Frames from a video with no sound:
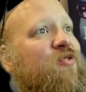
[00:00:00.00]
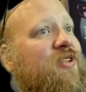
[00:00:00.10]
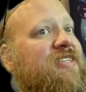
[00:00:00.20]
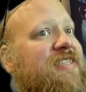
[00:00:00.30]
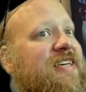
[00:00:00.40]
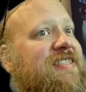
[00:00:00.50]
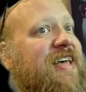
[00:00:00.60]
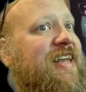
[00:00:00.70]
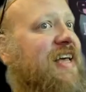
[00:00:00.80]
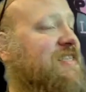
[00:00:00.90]
listings
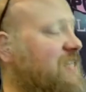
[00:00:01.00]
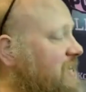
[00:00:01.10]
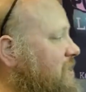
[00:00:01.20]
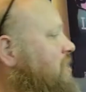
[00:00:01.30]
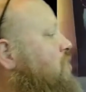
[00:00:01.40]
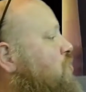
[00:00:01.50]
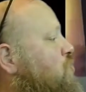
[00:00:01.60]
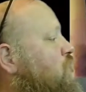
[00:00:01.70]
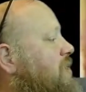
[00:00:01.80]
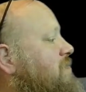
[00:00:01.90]
on Etsy.
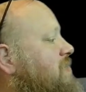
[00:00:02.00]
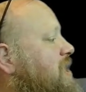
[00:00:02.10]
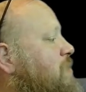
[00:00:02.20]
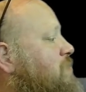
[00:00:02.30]
One of them